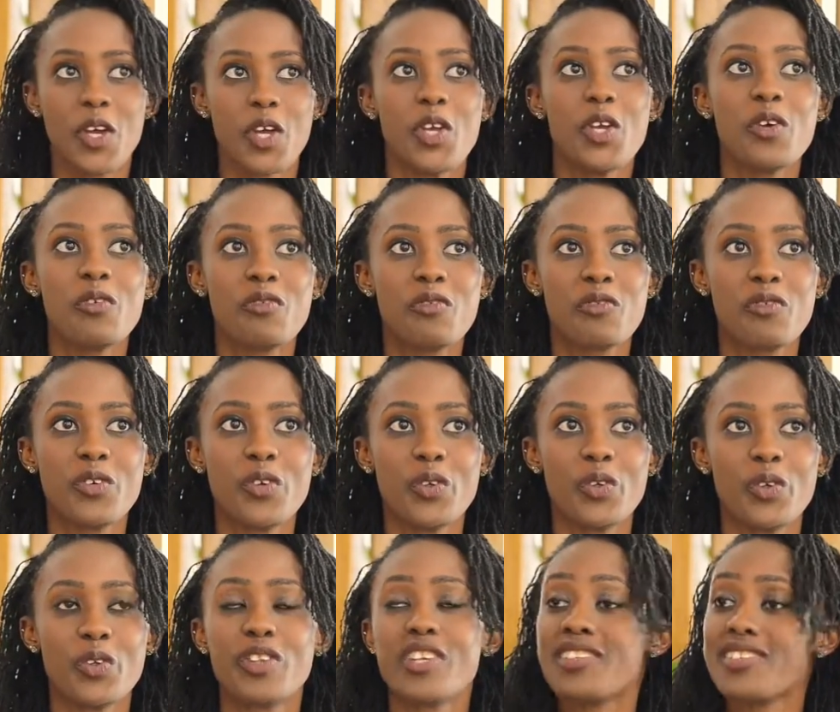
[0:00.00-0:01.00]
if you,
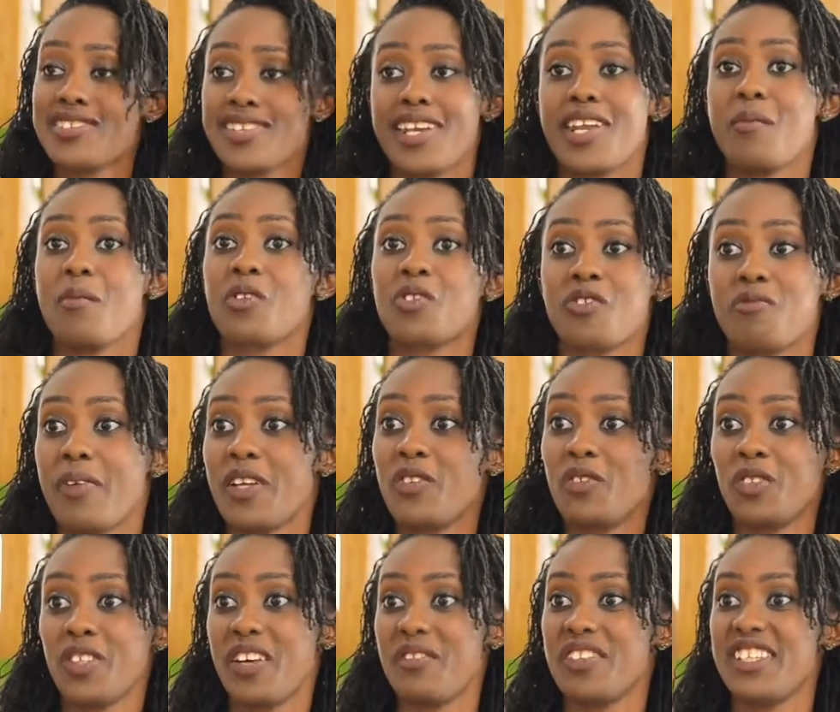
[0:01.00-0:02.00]
this is an amount of money you
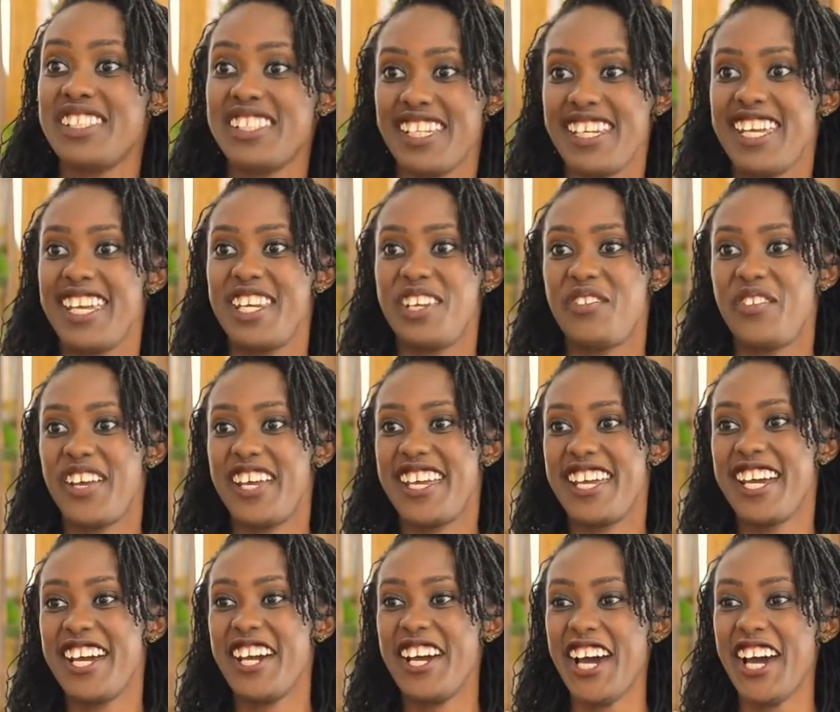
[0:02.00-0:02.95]
could have eaten anyway.